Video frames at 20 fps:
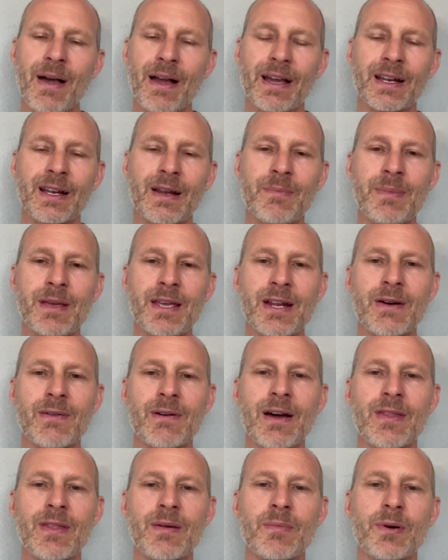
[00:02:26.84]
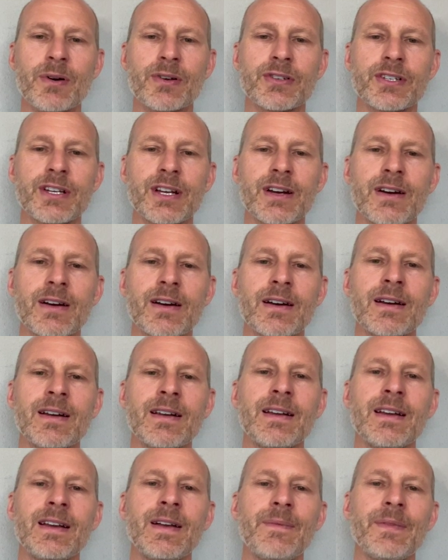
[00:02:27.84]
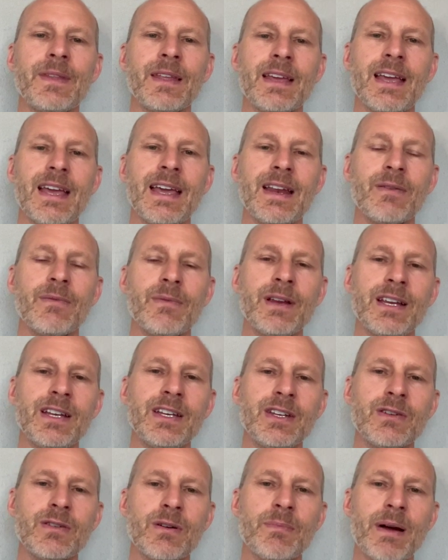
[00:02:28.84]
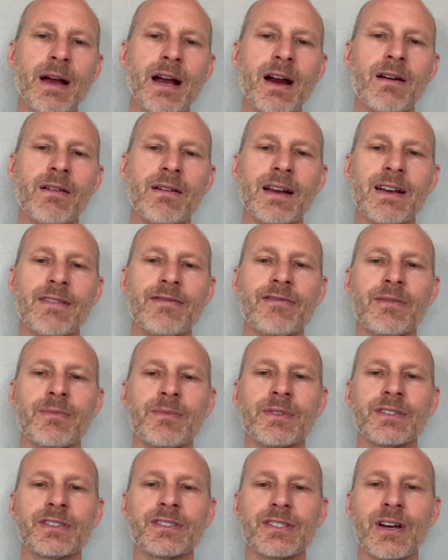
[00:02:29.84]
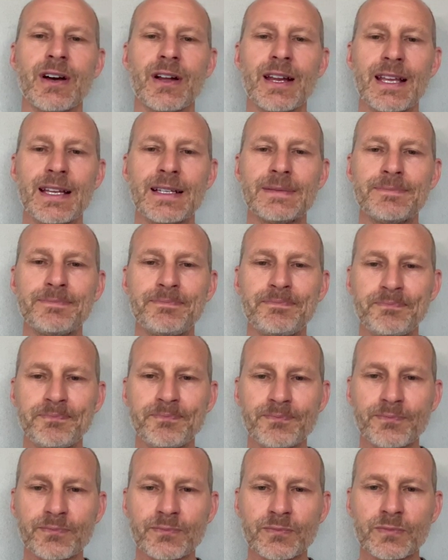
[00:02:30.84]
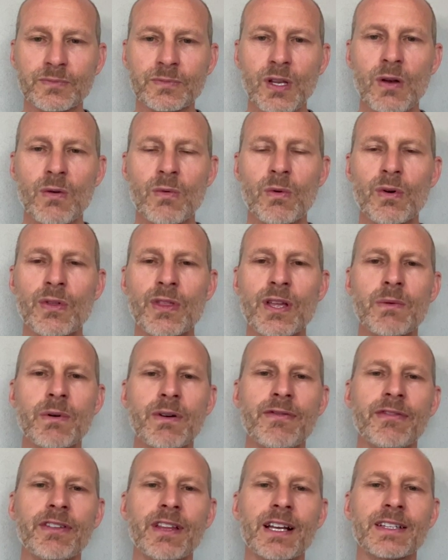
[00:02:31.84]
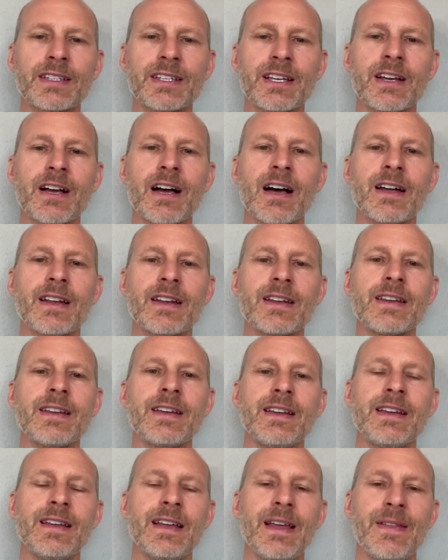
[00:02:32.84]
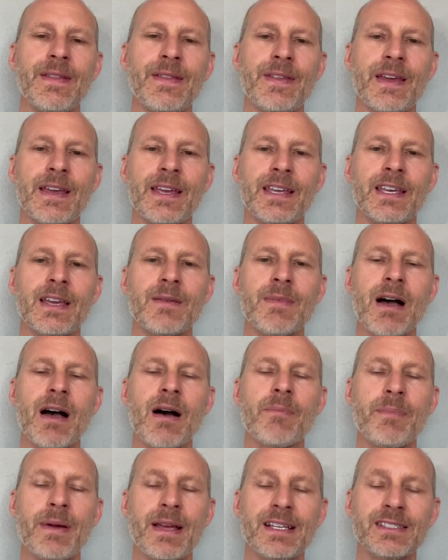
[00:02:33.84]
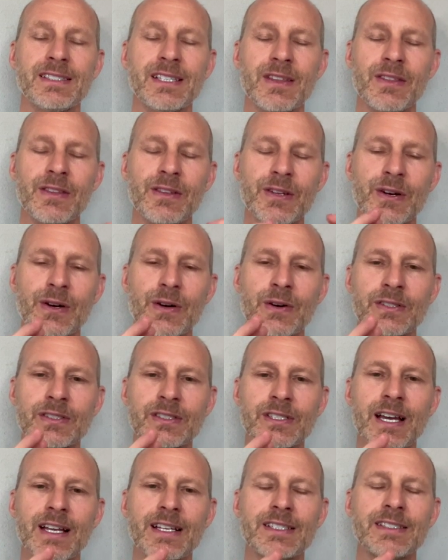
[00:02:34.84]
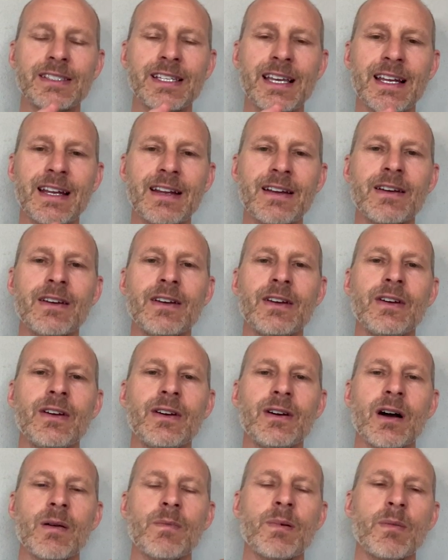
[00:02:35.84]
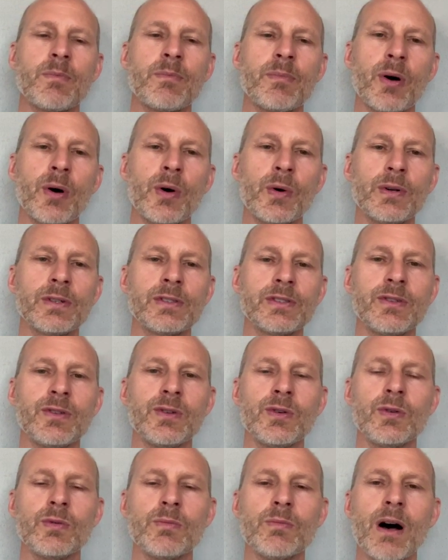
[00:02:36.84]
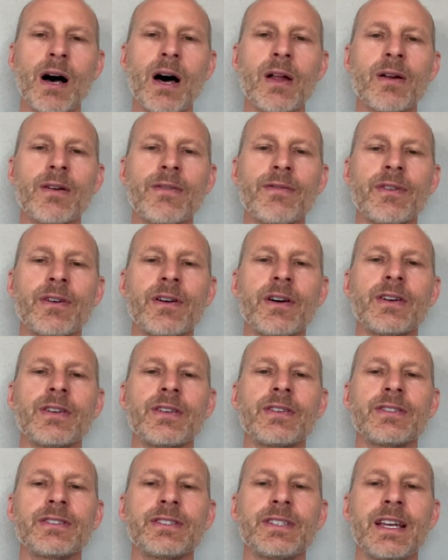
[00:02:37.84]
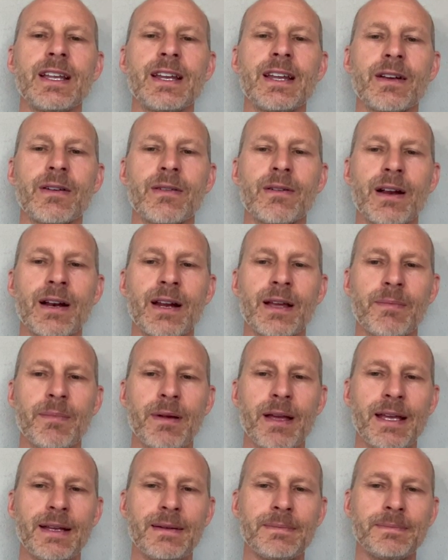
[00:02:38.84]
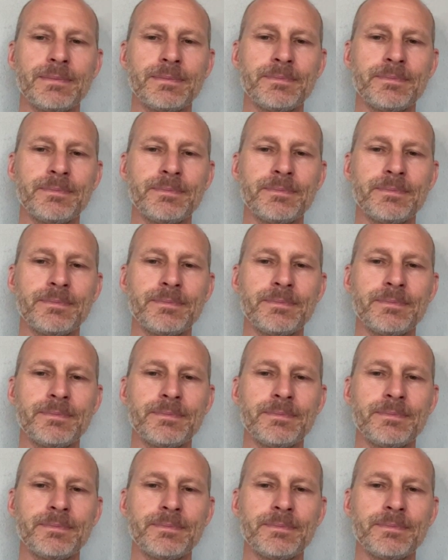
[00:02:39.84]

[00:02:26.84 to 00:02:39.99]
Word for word: I'm not going to beat around the bush here and read you a paragraph from the study where they're reflecting on and thinking about, based on the neuroscience data, a proposed new model for understanding chronic pain.